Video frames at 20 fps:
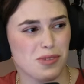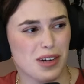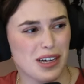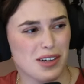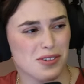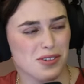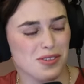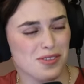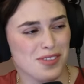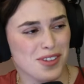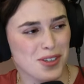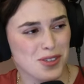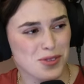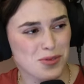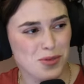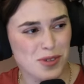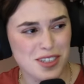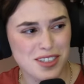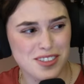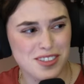Wow.
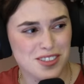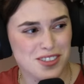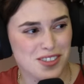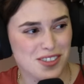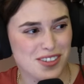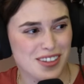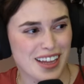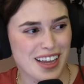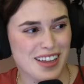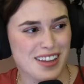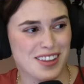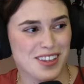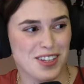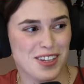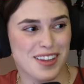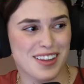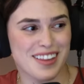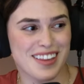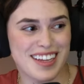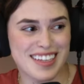Those words that
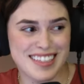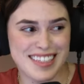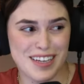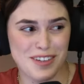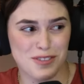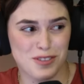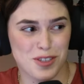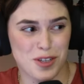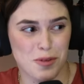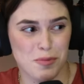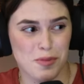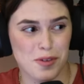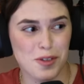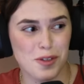that sounds so